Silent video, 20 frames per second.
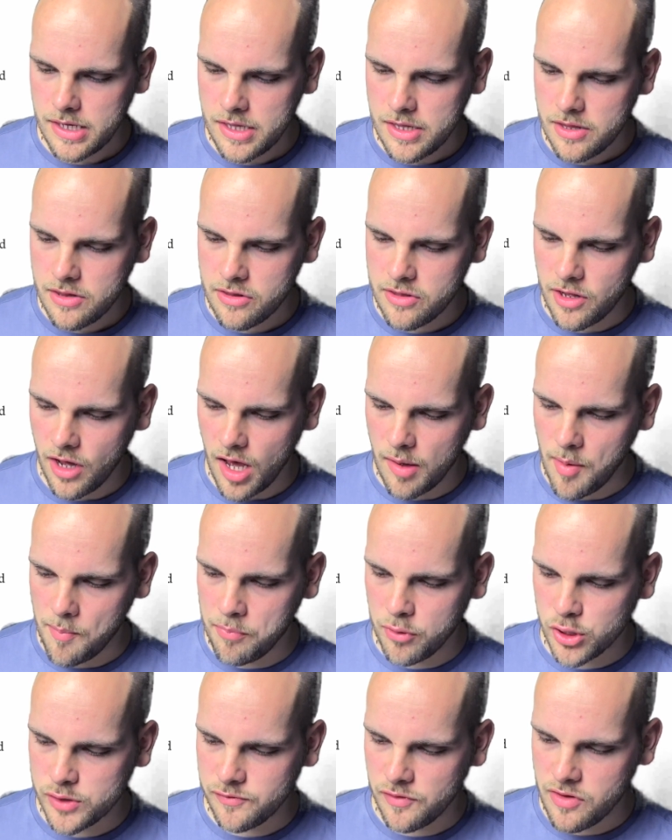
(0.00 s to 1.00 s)
Starmer
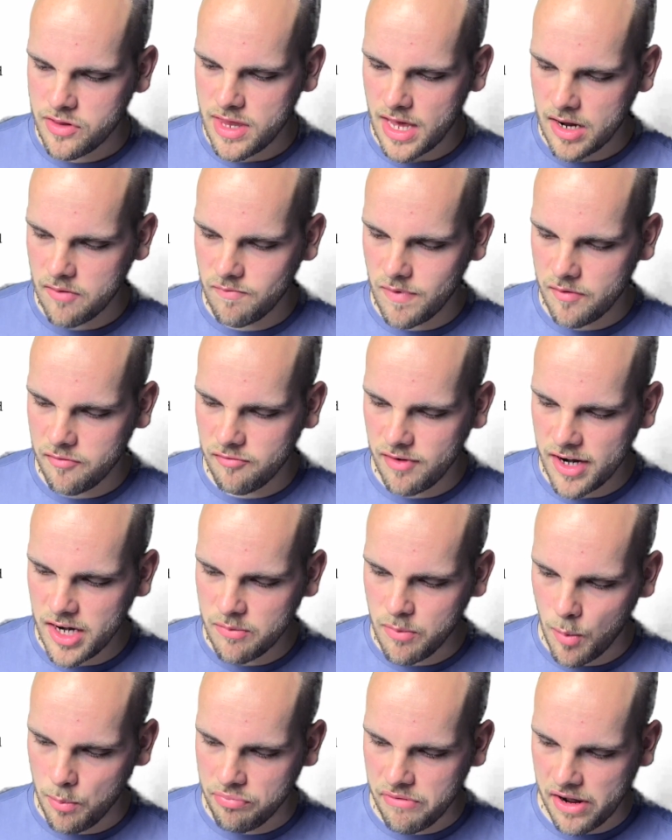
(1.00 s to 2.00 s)
pushed for a second
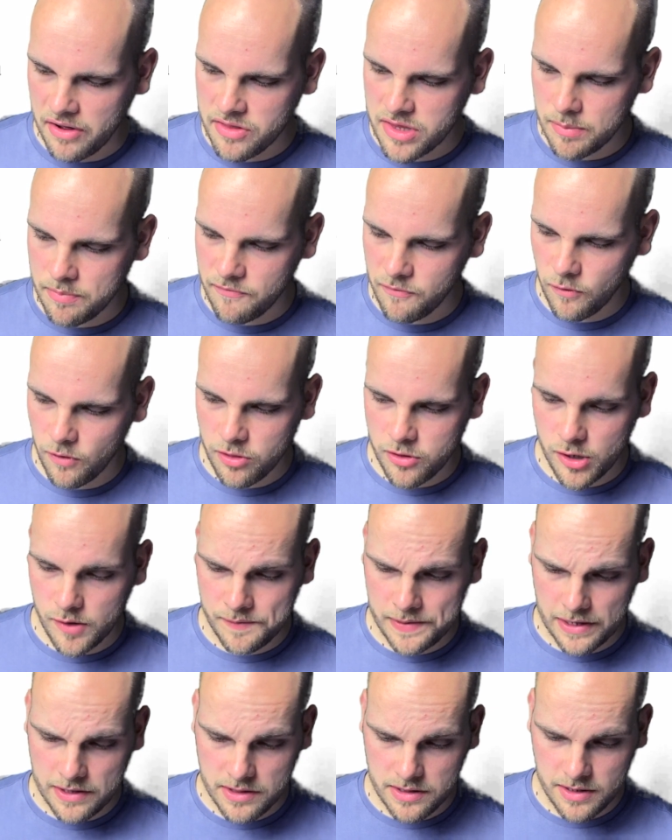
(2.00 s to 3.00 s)
referendum on Brexit before the
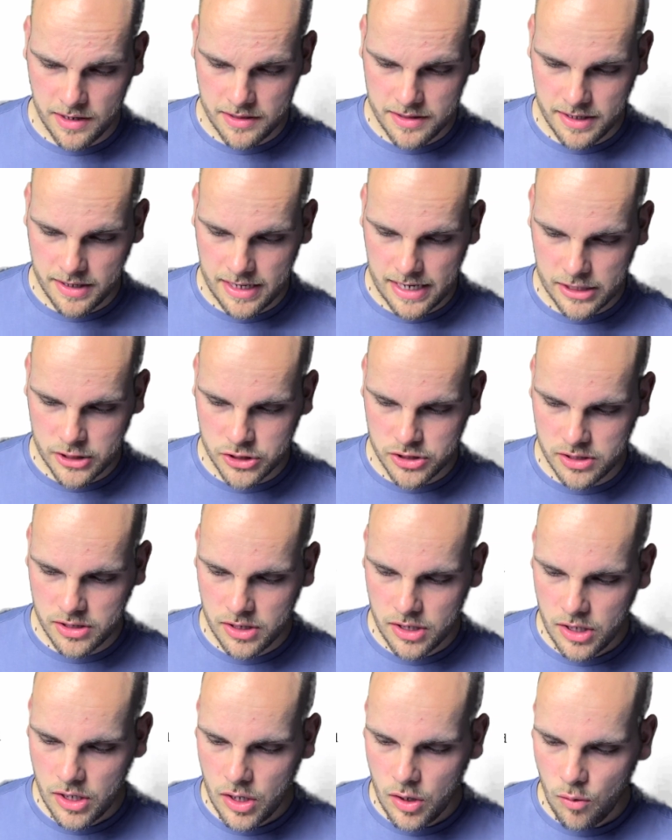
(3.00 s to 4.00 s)
2019 election.
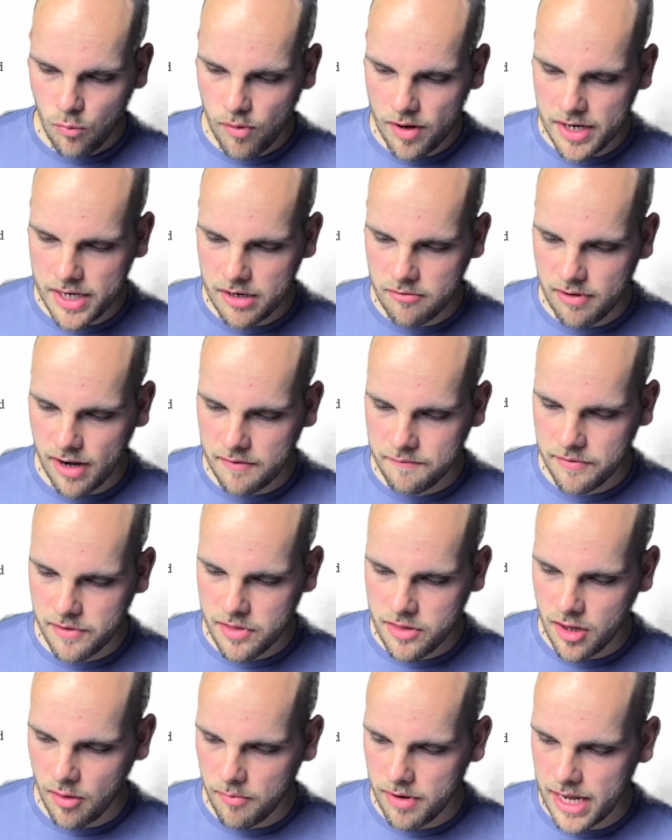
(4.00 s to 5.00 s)
When he ran for the
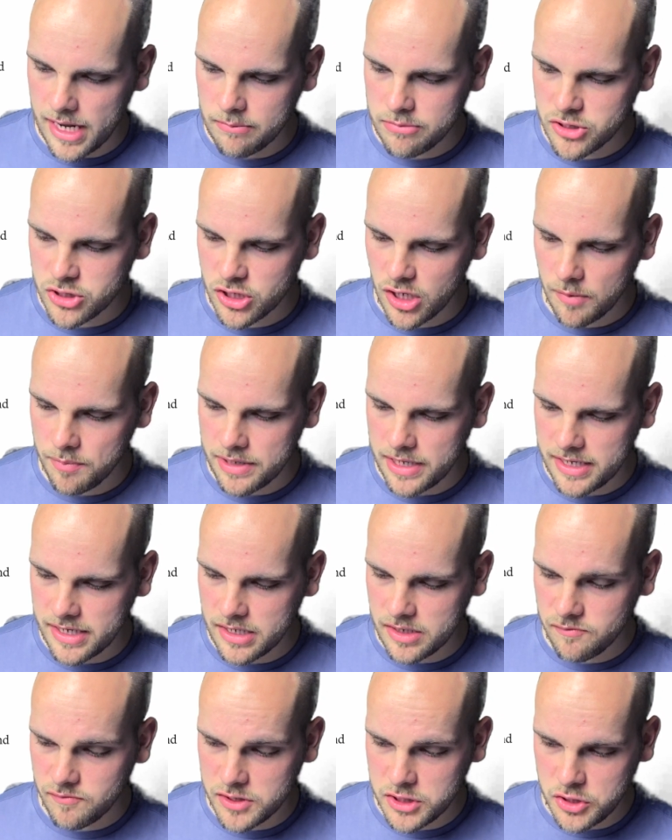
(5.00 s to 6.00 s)
top Labour job, he
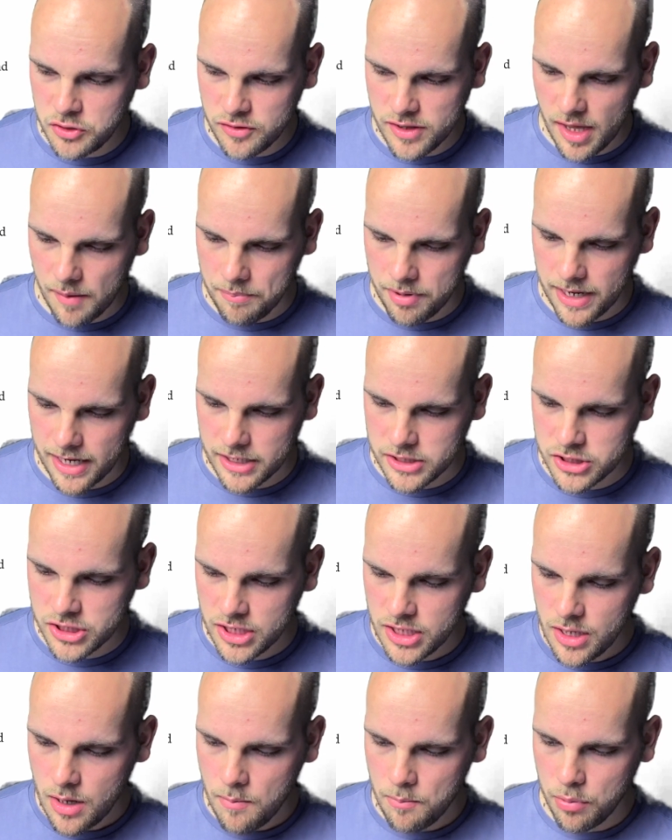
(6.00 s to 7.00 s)
didn't renew that pledge,
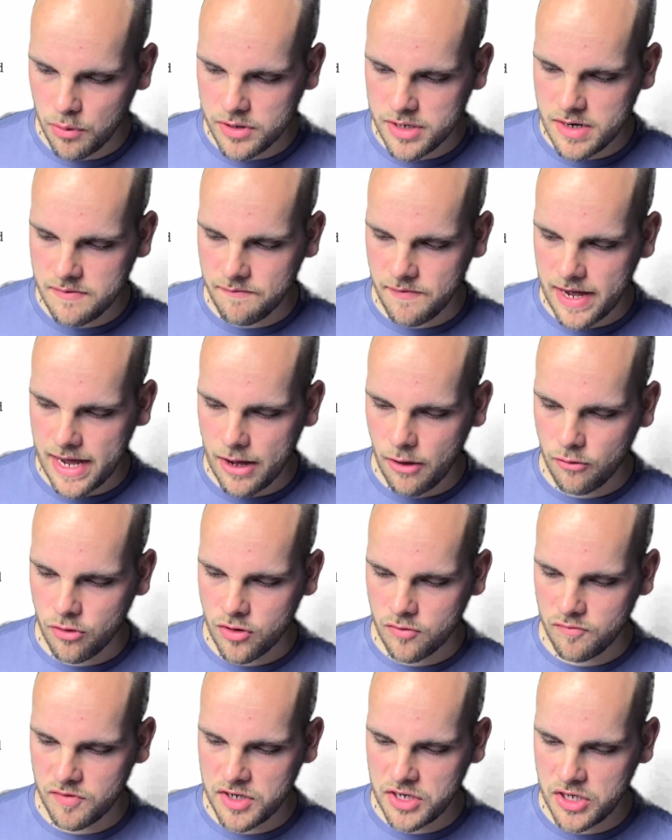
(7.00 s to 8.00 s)
but did vow
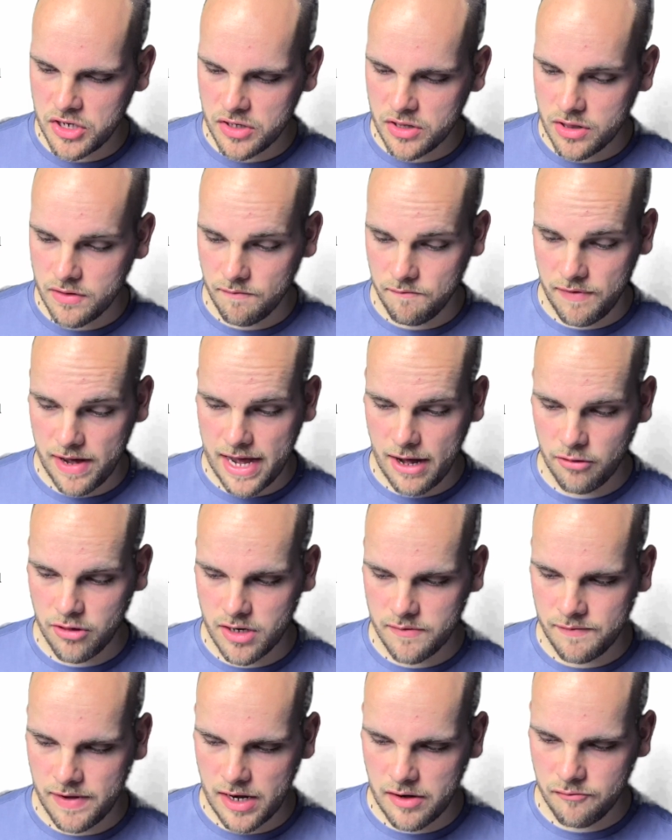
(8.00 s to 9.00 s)
to
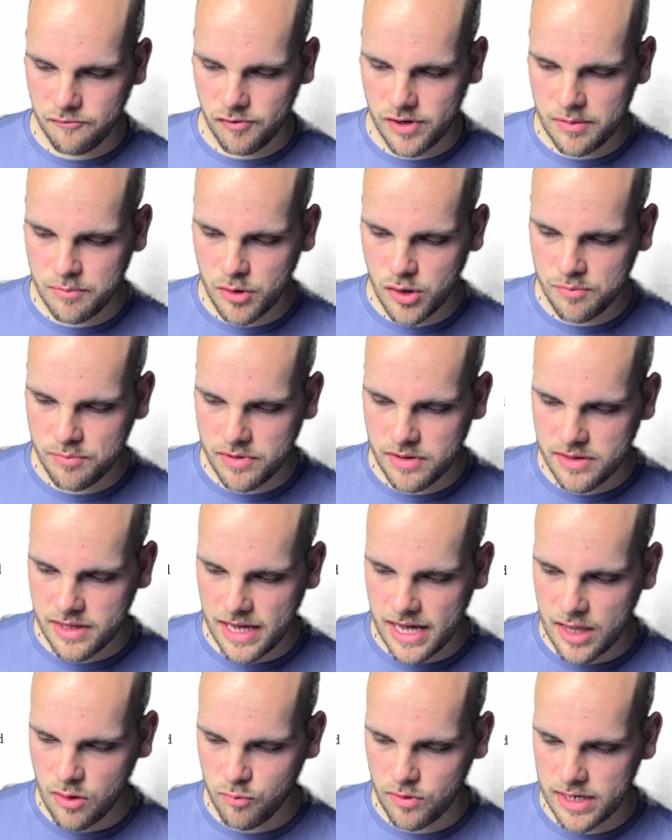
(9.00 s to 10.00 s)
defend free movement
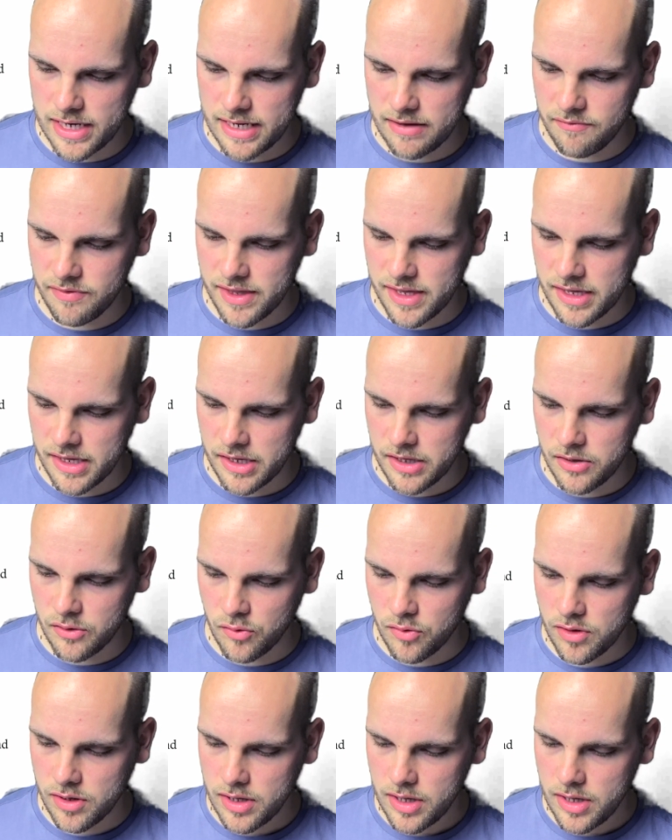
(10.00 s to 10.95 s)
as we leave the EU.